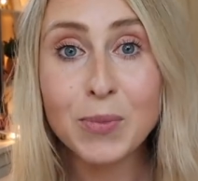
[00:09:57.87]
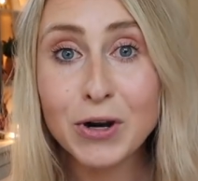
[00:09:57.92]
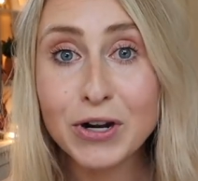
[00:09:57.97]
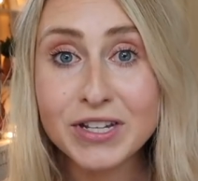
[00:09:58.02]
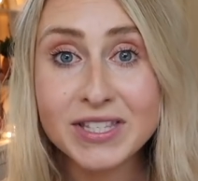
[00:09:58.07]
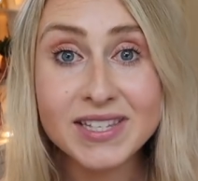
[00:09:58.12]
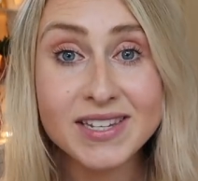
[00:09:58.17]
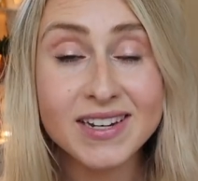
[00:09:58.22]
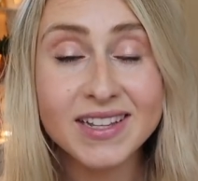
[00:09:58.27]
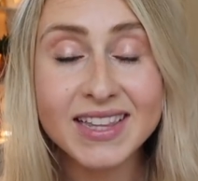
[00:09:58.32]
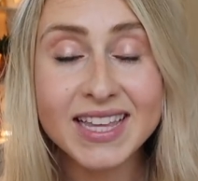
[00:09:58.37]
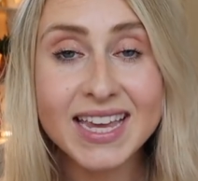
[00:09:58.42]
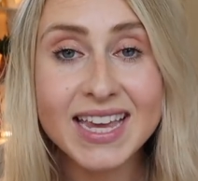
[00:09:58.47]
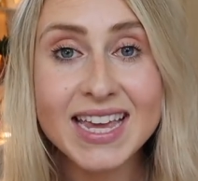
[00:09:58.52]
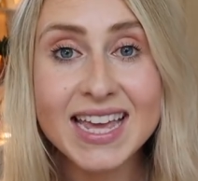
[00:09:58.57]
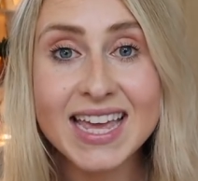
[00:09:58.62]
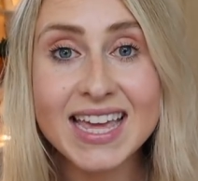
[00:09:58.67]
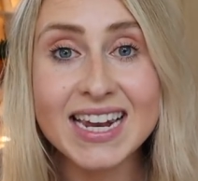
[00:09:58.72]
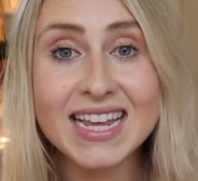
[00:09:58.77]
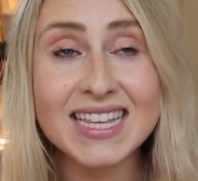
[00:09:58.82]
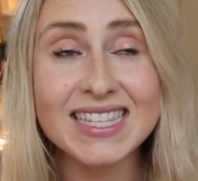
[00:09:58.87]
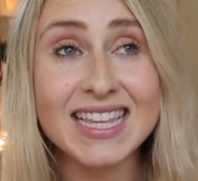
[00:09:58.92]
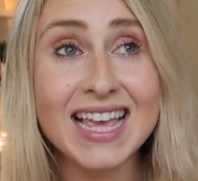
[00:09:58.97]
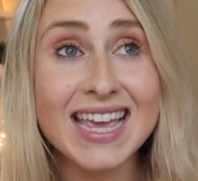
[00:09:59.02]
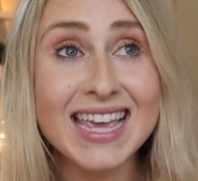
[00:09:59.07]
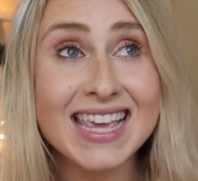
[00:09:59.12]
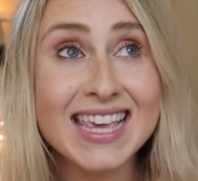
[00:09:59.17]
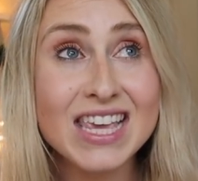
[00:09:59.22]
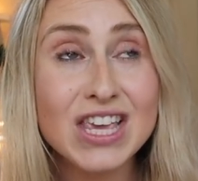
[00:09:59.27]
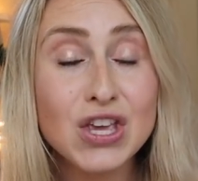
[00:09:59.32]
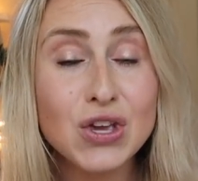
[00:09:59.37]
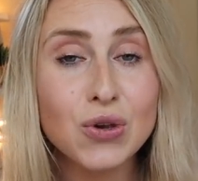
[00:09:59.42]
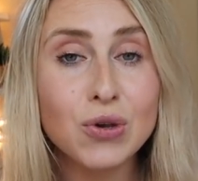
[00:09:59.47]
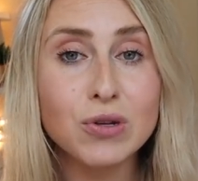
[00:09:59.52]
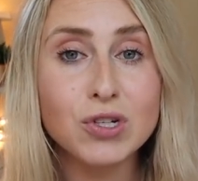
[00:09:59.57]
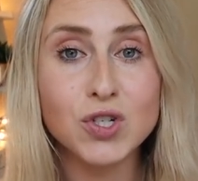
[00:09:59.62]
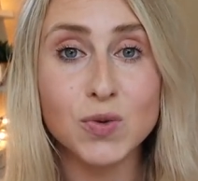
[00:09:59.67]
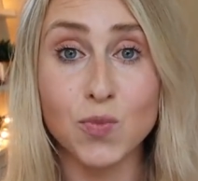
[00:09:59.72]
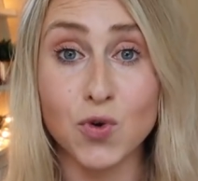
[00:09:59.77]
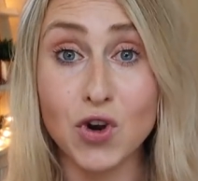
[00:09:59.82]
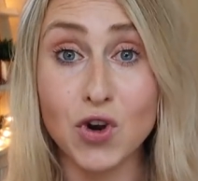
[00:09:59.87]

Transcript: Personally, it is a huge